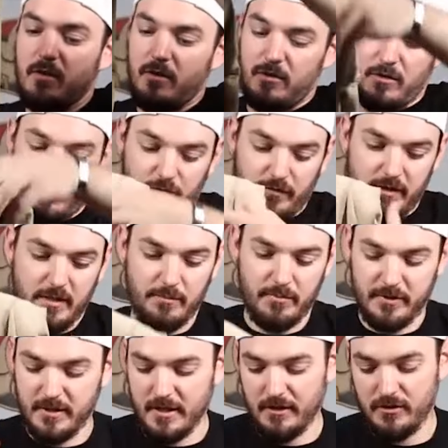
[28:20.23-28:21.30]
hopefully it
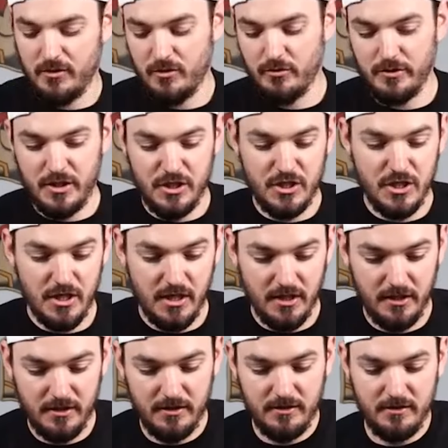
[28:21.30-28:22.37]
protects your
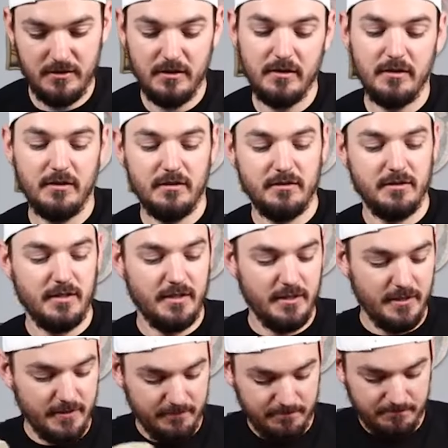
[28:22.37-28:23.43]
junk. Um,